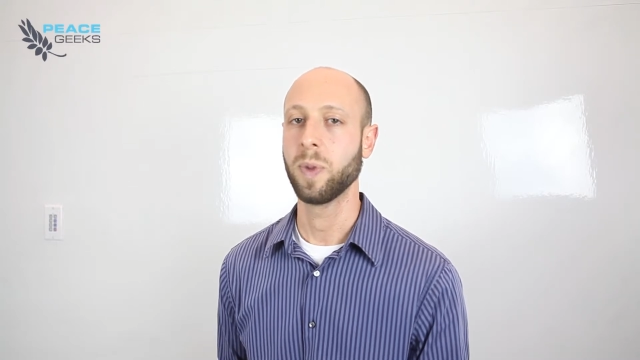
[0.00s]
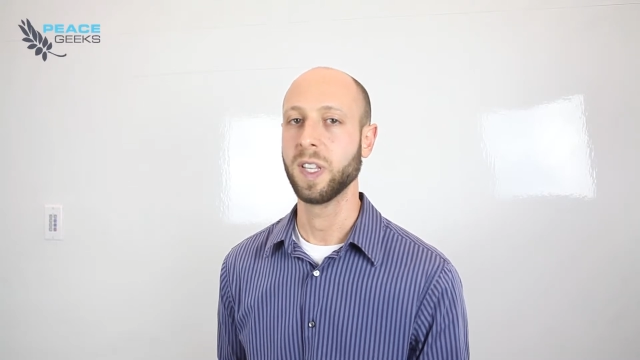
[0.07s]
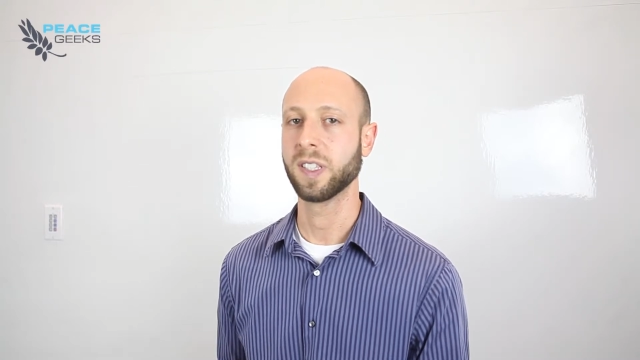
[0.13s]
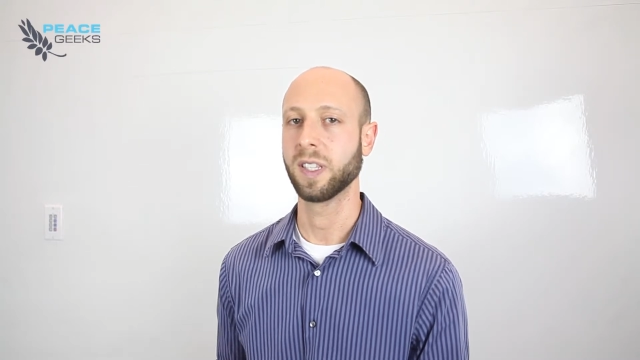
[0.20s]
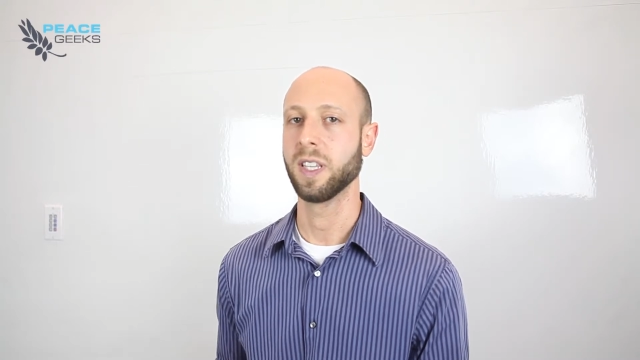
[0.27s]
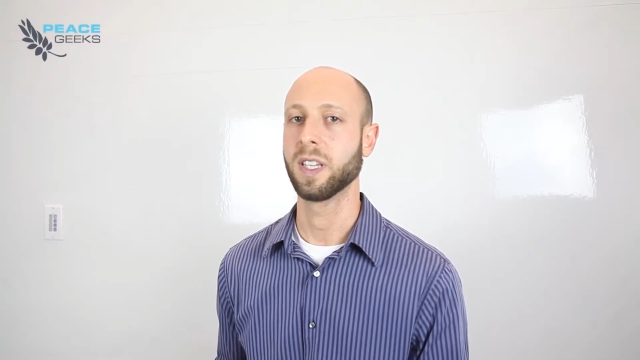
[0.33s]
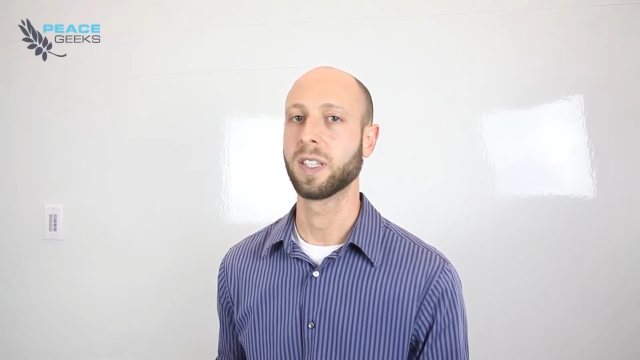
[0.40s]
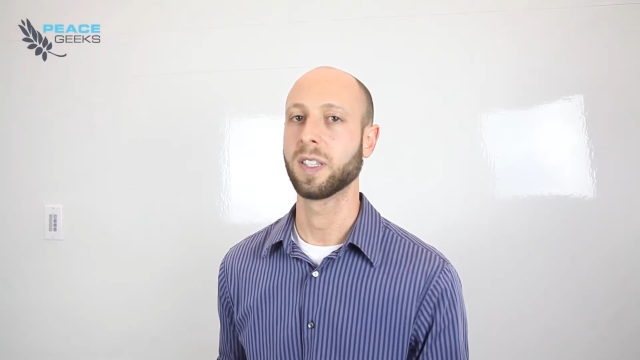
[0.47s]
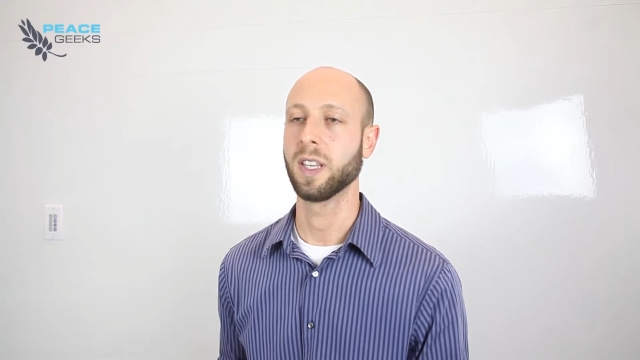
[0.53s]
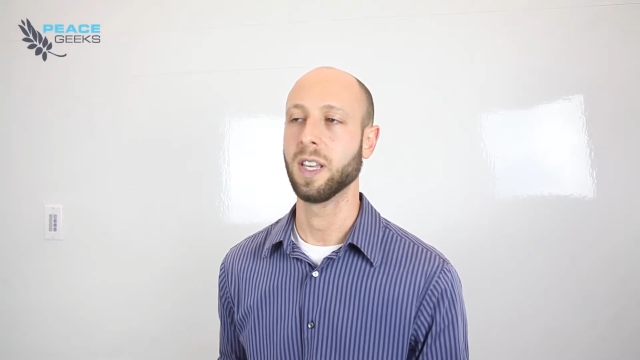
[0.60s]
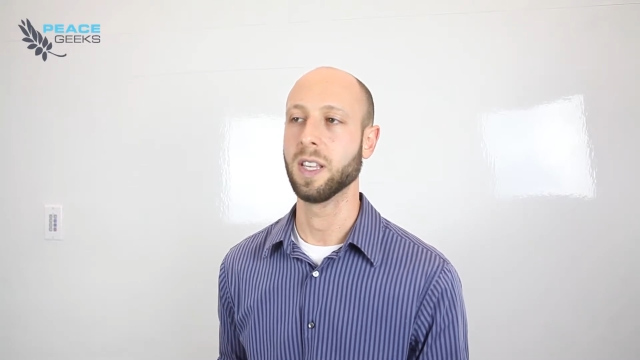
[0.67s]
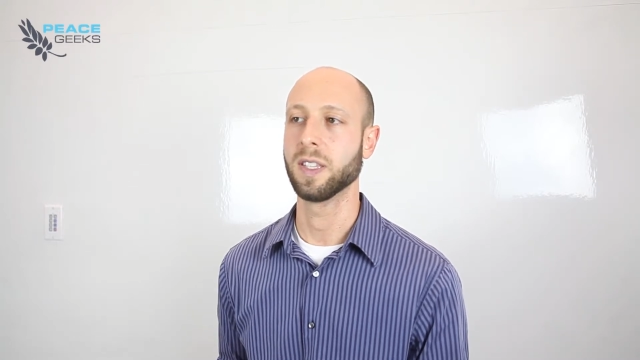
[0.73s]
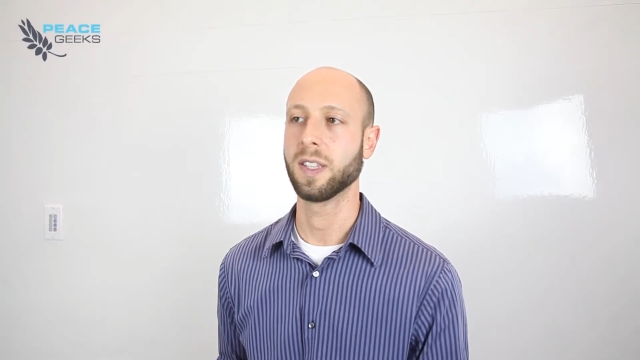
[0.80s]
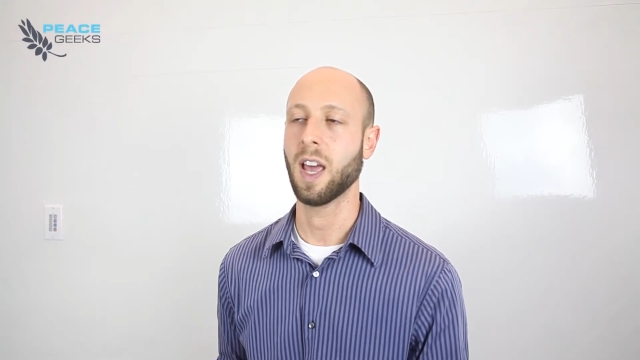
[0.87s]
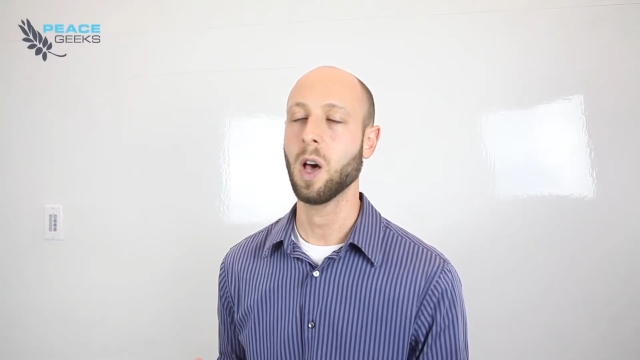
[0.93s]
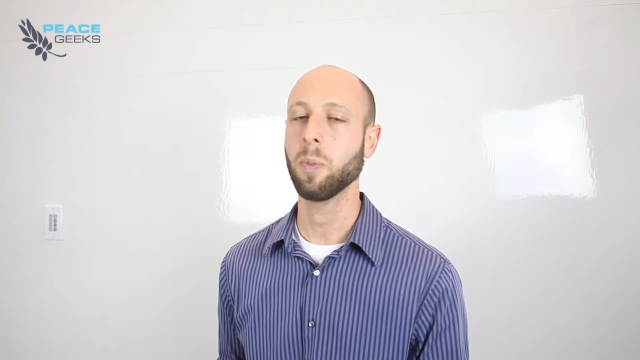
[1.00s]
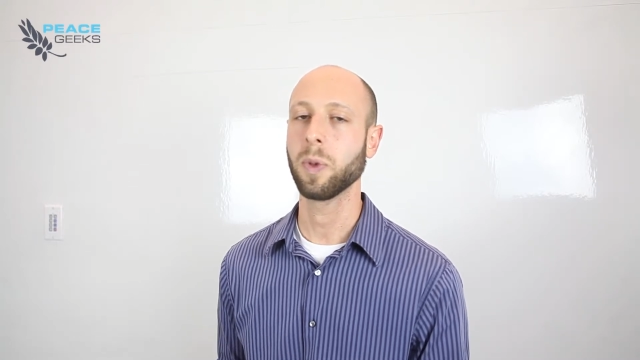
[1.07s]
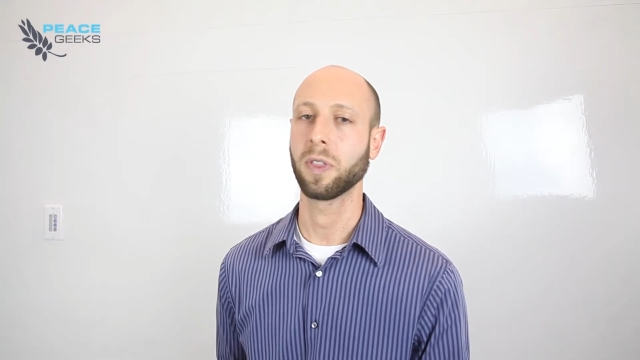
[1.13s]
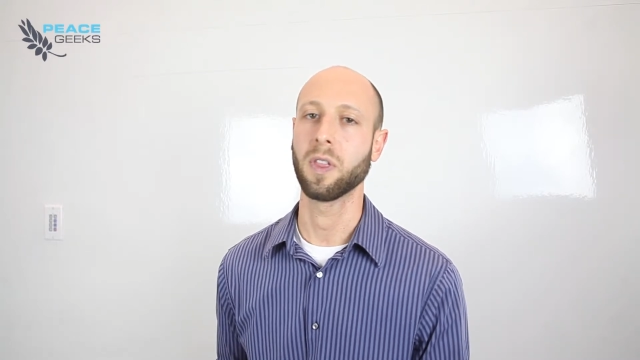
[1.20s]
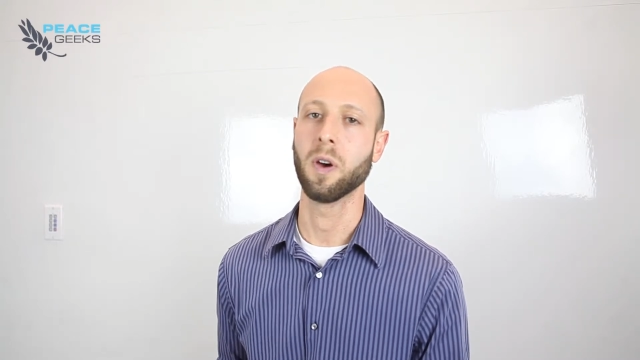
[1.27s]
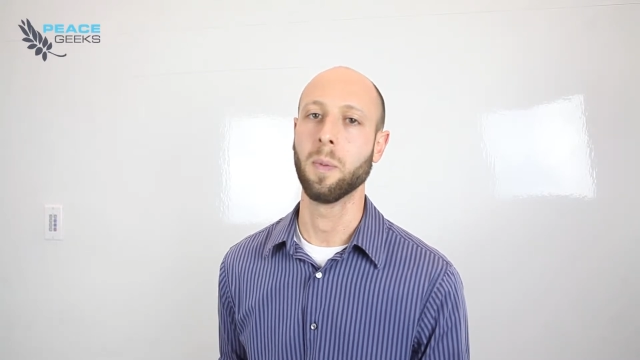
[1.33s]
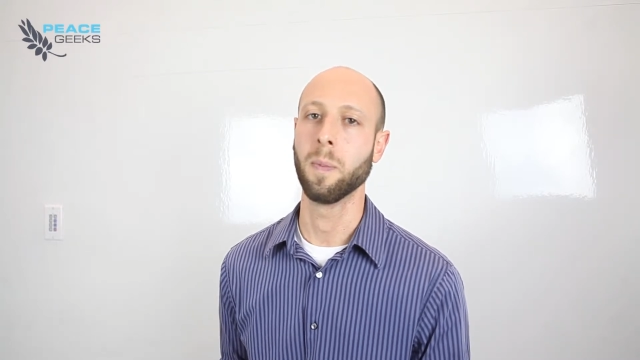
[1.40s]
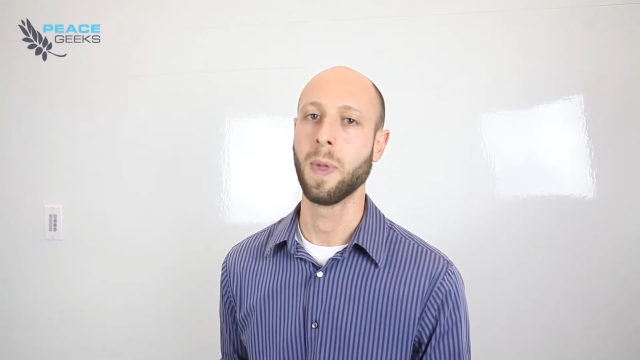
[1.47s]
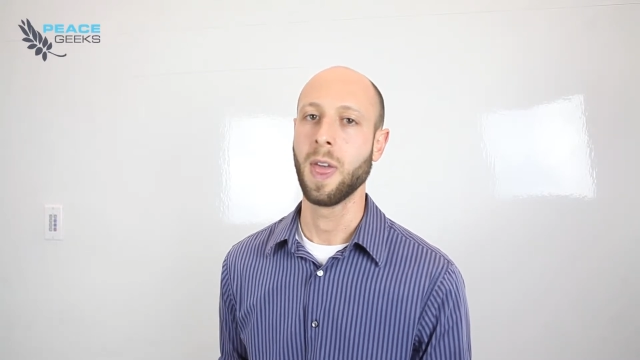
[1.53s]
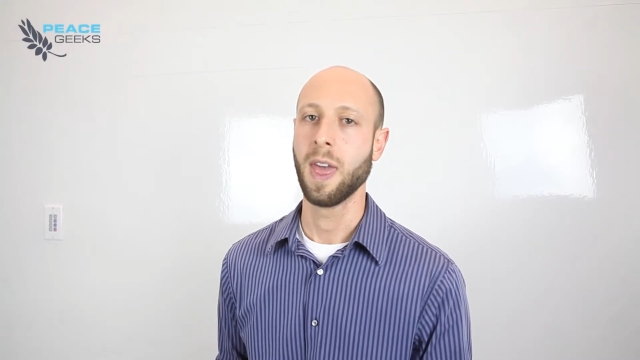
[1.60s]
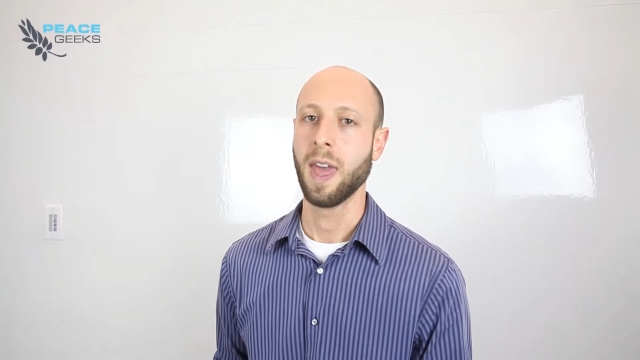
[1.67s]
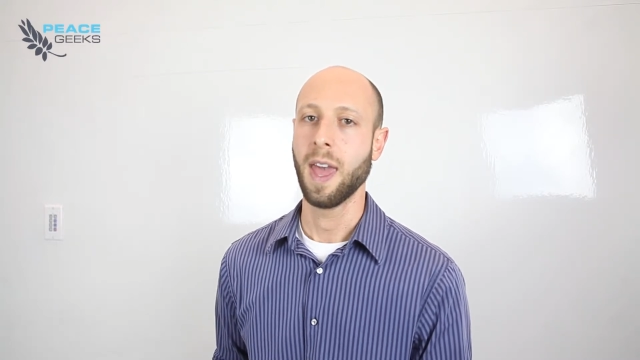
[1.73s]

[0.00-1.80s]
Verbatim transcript: PeaceGeeks is helping them.